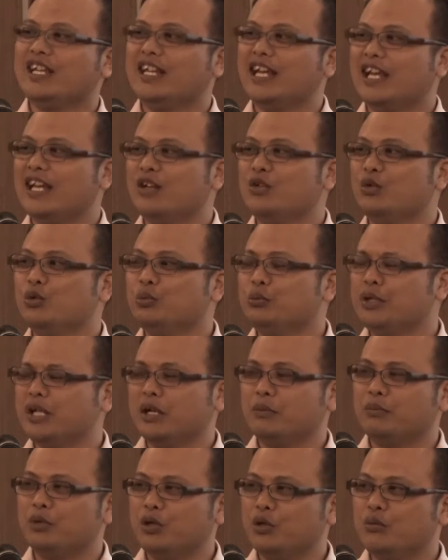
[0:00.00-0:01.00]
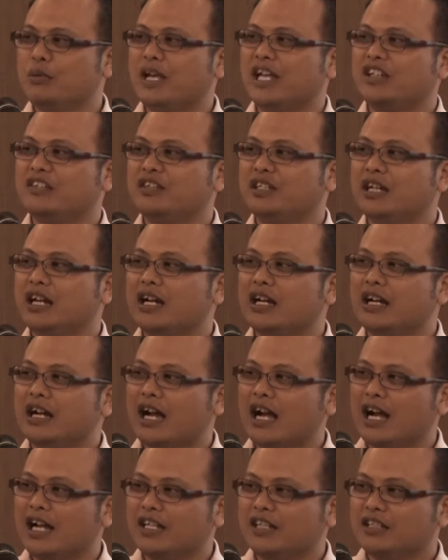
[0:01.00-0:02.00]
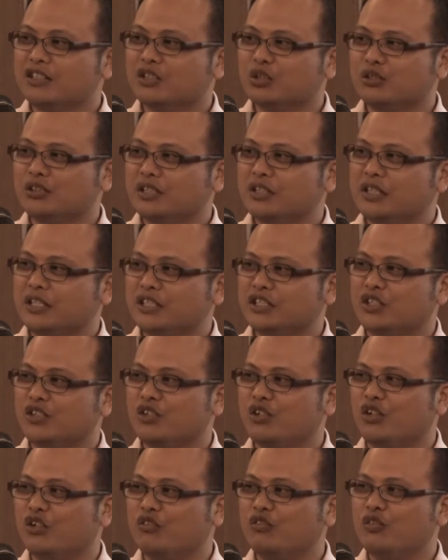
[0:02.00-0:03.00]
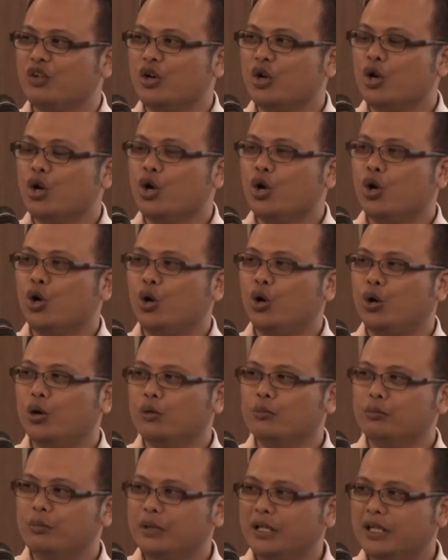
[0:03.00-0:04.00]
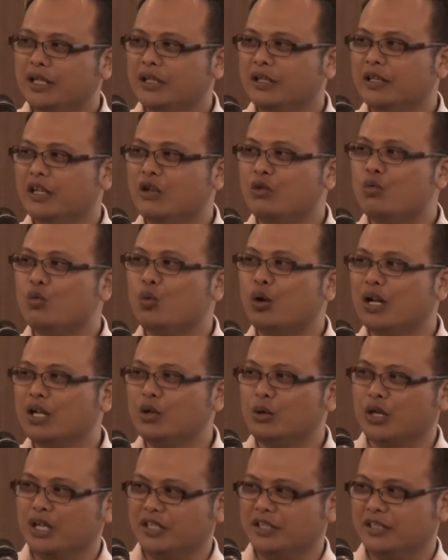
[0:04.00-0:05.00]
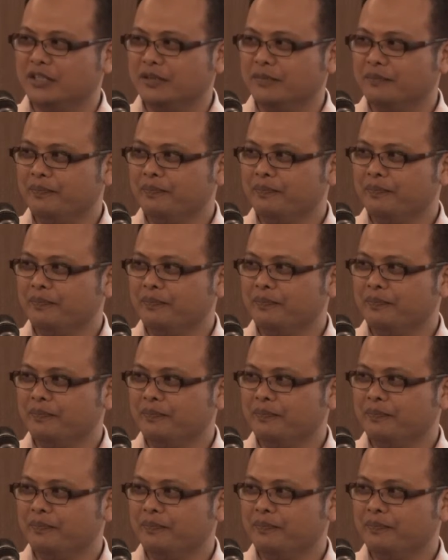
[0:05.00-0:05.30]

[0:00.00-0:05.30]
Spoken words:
that Ulu Muda and Belum has the highest concentration of hornbill in one location?